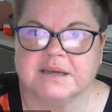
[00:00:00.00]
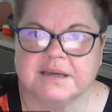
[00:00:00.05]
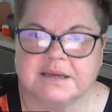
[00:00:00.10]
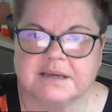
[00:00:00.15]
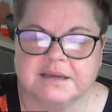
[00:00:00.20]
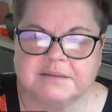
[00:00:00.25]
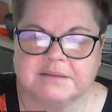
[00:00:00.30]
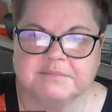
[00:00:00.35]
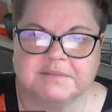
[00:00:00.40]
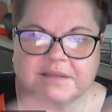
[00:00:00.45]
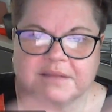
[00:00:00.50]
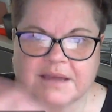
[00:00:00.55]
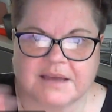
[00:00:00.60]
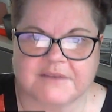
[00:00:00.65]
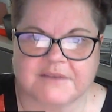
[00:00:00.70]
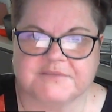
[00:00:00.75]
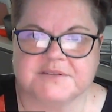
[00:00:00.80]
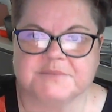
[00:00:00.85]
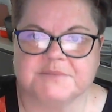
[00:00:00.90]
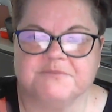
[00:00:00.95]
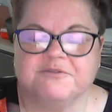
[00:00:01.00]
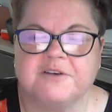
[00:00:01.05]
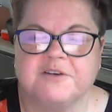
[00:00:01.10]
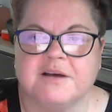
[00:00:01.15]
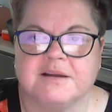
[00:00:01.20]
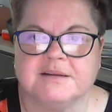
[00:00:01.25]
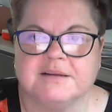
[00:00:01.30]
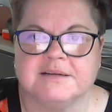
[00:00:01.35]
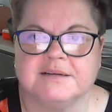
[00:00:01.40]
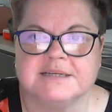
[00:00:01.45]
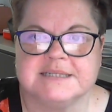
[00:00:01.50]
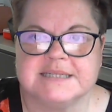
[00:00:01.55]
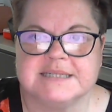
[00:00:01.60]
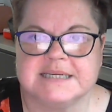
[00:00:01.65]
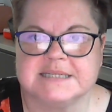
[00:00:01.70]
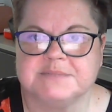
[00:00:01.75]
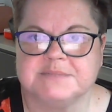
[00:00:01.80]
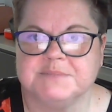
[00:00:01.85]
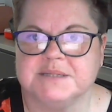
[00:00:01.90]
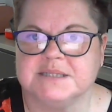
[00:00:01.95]
They have some final
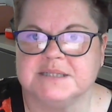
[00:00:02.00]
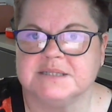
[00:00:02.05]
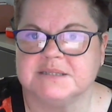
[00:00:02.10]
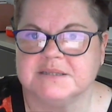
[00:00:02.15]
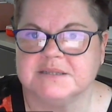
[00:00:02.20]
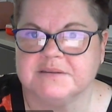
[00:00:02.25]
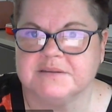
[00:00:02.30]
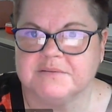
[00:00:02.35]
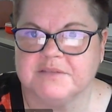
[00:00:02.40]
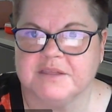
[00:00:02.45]
assessments,